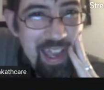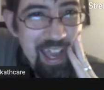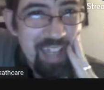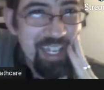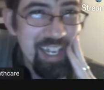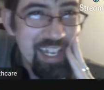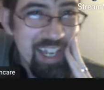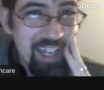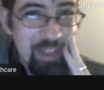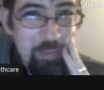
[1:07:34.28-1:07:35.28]

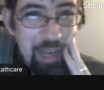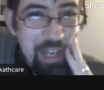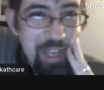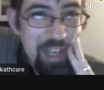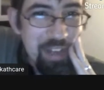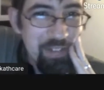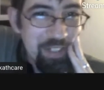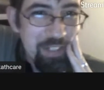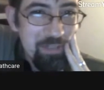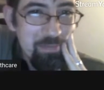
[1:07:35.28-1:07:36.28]
Etty at the end of it.